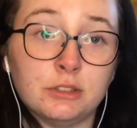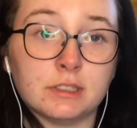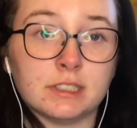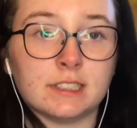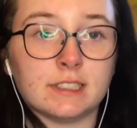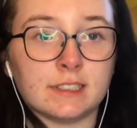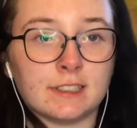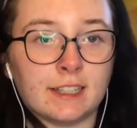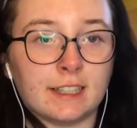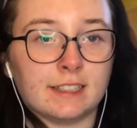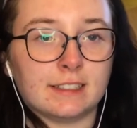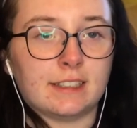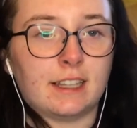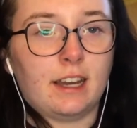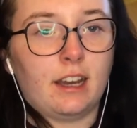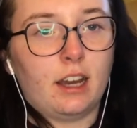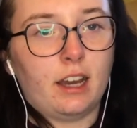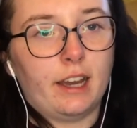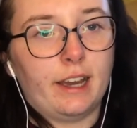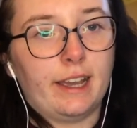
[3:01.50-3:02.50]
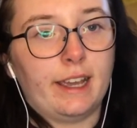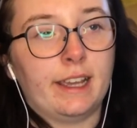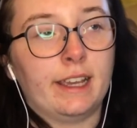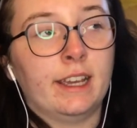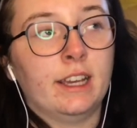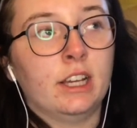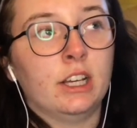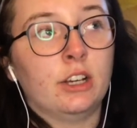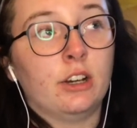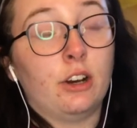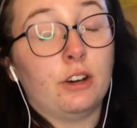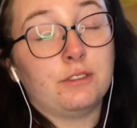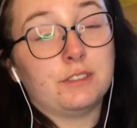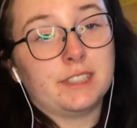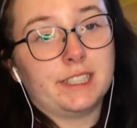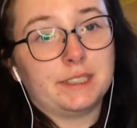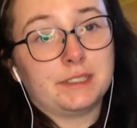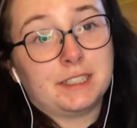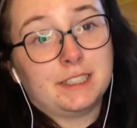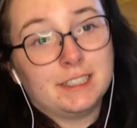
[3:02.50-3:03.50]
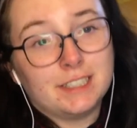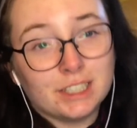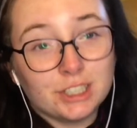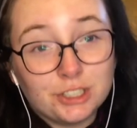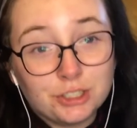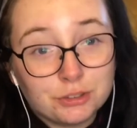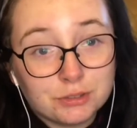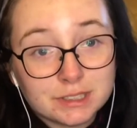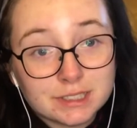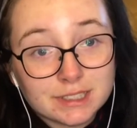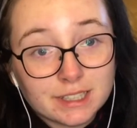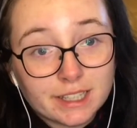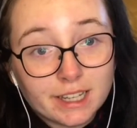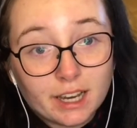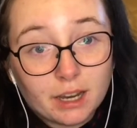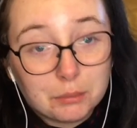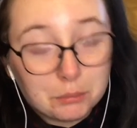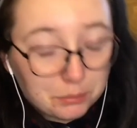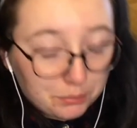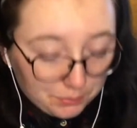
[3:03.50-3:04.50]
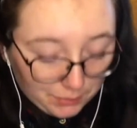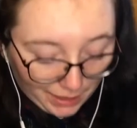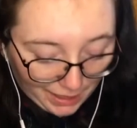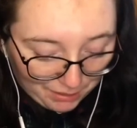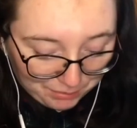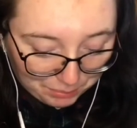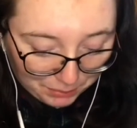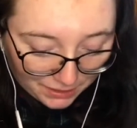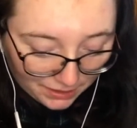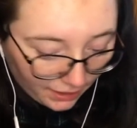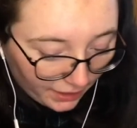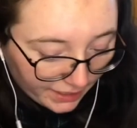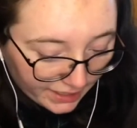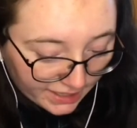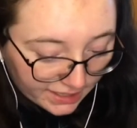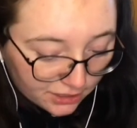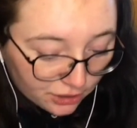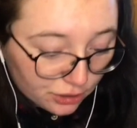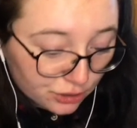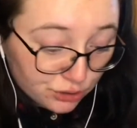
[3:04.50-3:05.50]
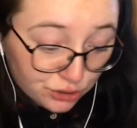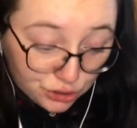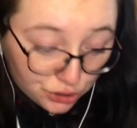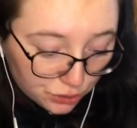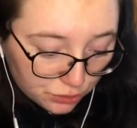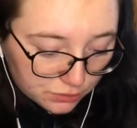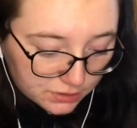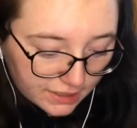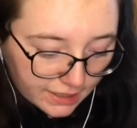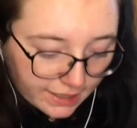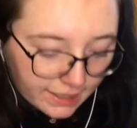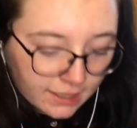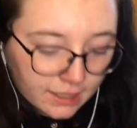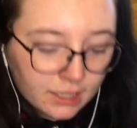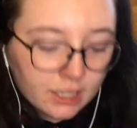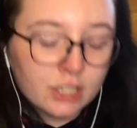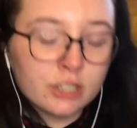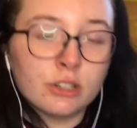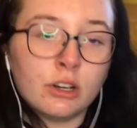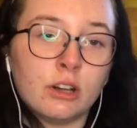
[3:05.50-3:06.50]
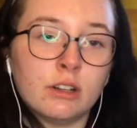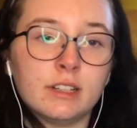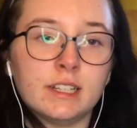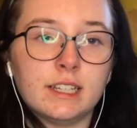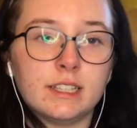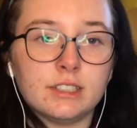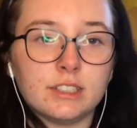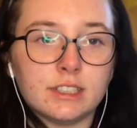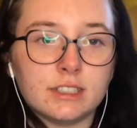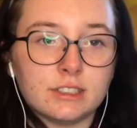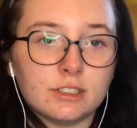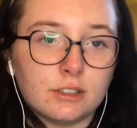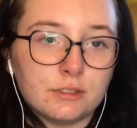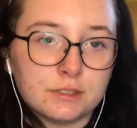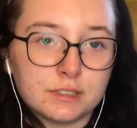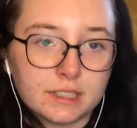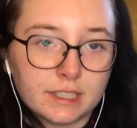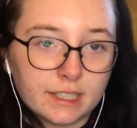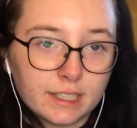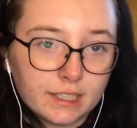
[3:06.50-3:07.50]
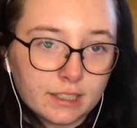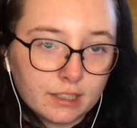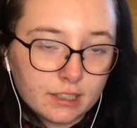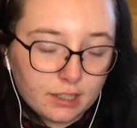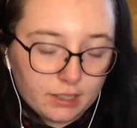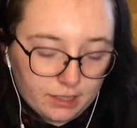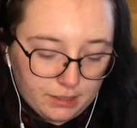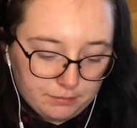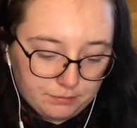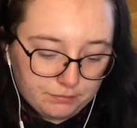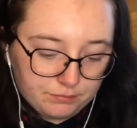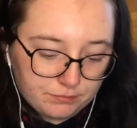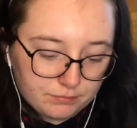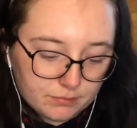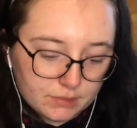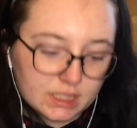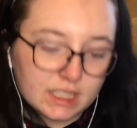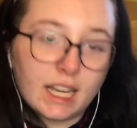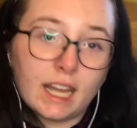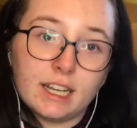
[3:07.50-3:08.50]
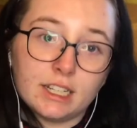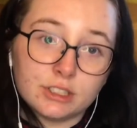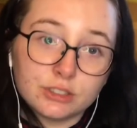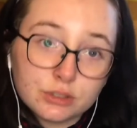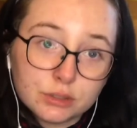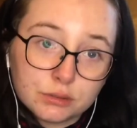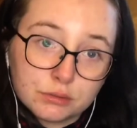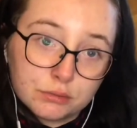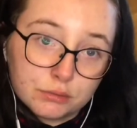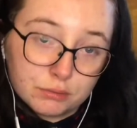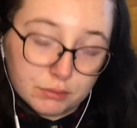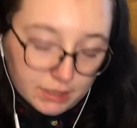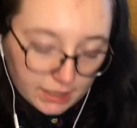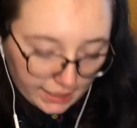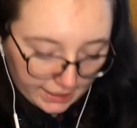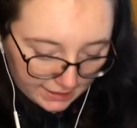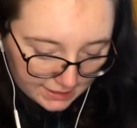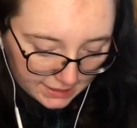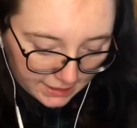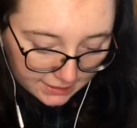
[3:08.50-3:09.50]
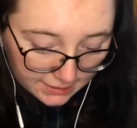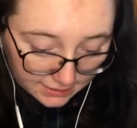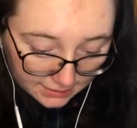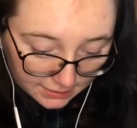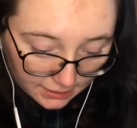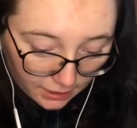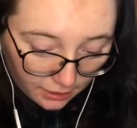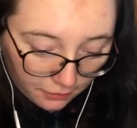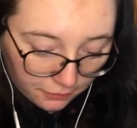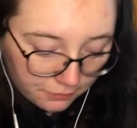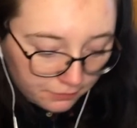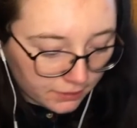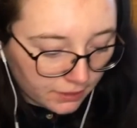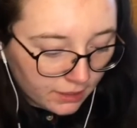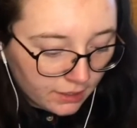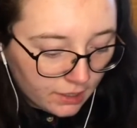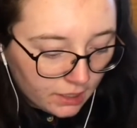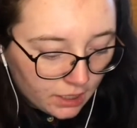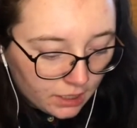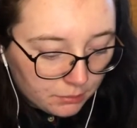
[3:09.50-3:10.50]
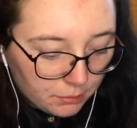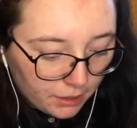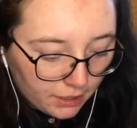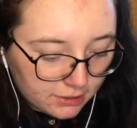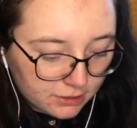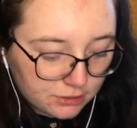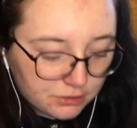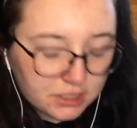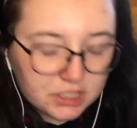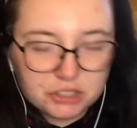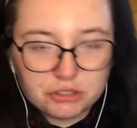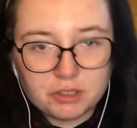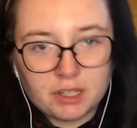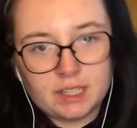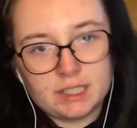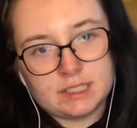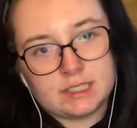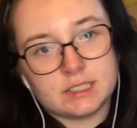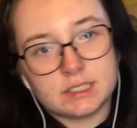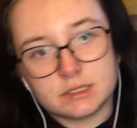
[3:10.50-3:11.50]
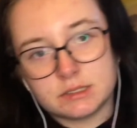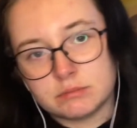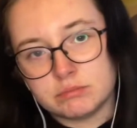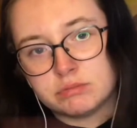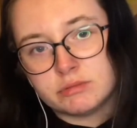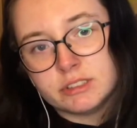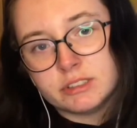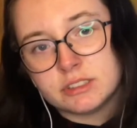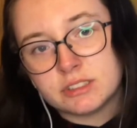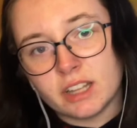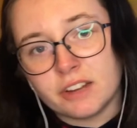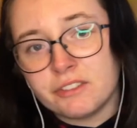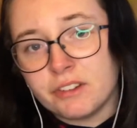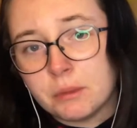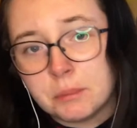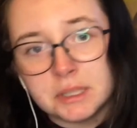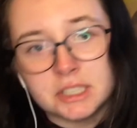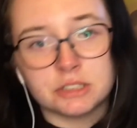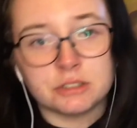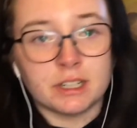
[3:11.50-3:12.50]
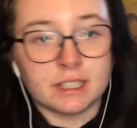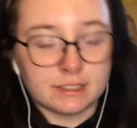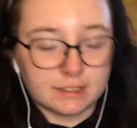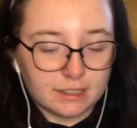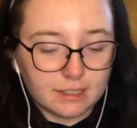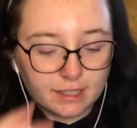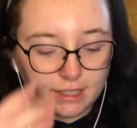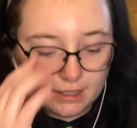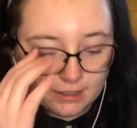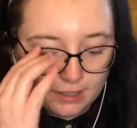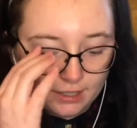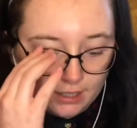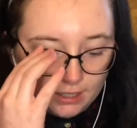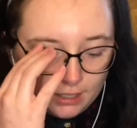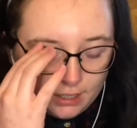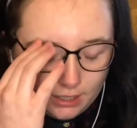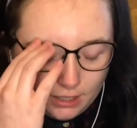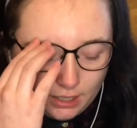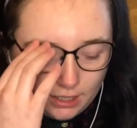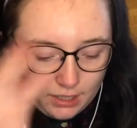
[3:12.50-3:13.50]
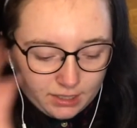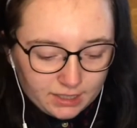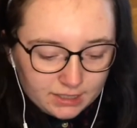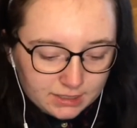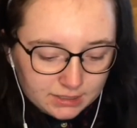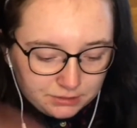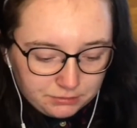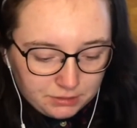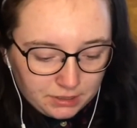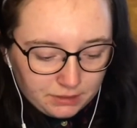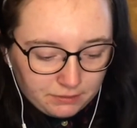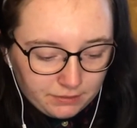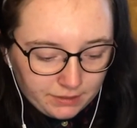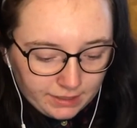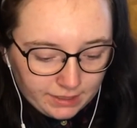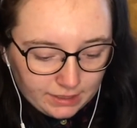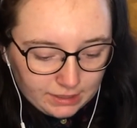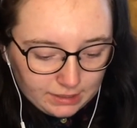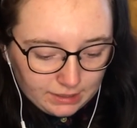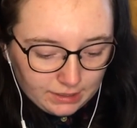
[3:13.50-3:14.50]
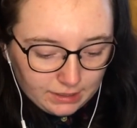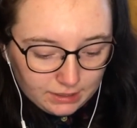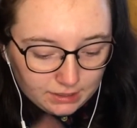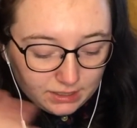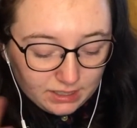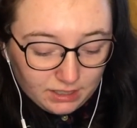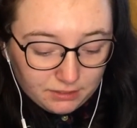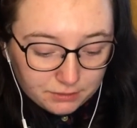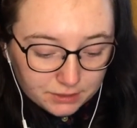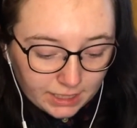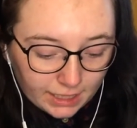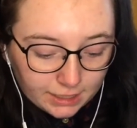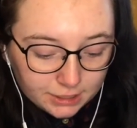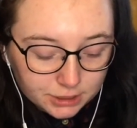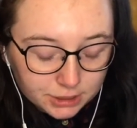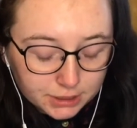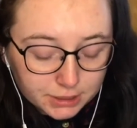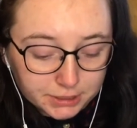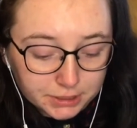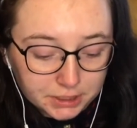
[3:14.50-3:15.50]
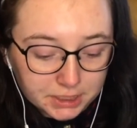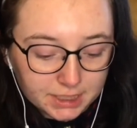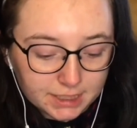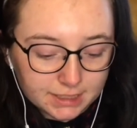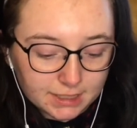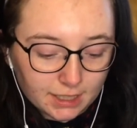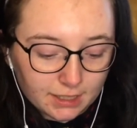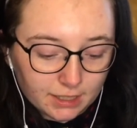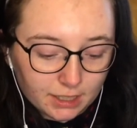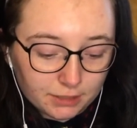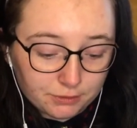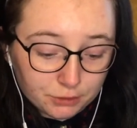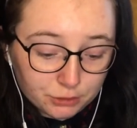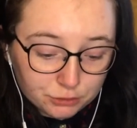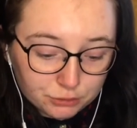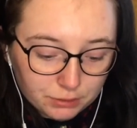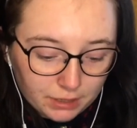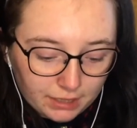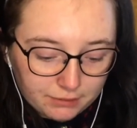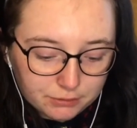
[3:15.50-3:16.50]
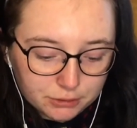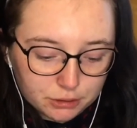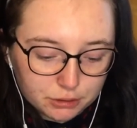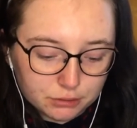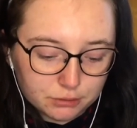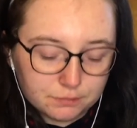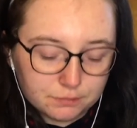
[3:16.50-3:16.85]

is things that I obviously continuously am planning on using. College is obviously kind of school related stuff. Personal interests, stuff I'm interested in that doesn't really fit in other categories. And then I've got travel,